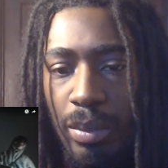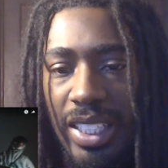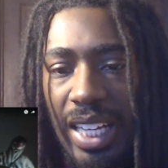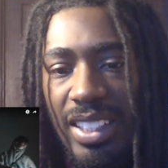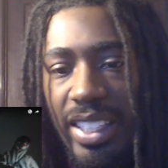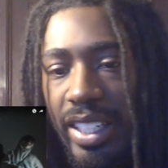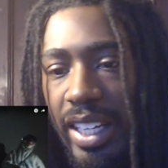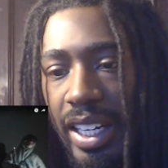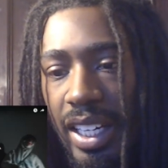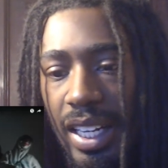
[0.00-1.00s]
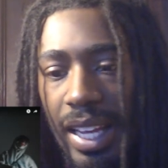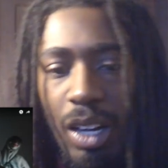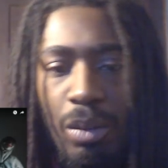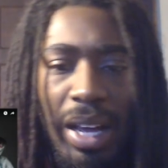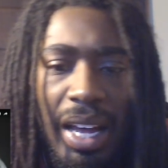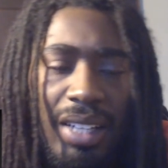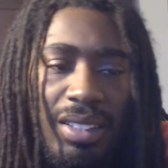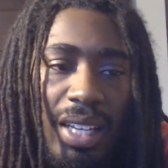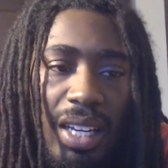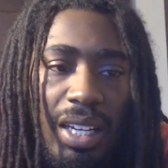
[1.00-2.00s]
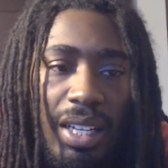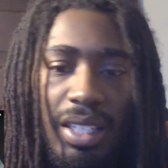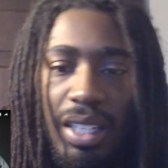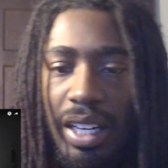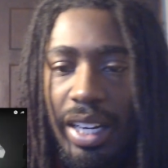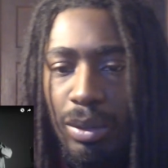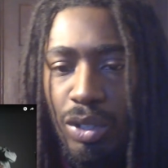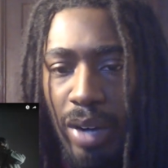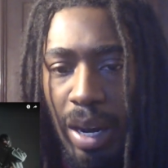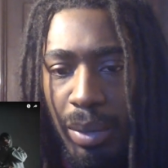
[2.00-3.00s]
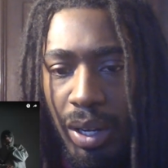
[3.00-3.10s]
Cause I see the nigga in the clown mask and the nigga that was rapping.